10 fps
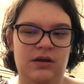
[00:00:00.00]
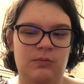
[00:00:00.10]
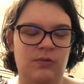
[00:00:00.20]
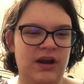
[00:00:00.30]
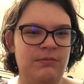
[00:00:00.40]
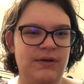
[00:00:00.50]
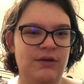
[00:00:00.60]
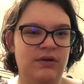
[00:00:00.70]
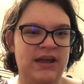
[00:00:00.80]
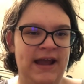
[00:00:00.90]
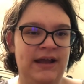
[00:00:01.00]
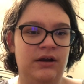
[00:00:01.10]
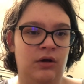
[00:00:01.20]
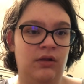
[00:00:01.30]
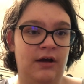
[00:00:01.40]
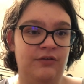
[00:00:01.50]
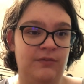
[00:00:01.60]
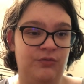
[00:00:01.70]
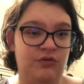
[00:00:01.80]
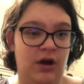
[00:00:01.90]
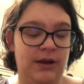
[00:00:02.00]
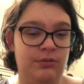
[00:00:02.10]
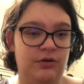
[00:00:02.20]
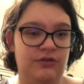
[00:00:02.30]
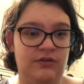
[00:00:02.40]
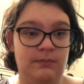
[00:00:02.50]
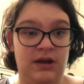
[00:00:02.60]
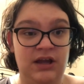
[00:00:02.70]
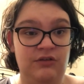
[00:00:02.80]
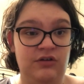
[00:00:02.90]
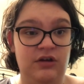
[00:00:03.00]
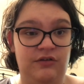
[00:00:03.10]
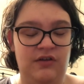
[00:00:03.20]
Whenever you gain a lot of subscribers, I guess I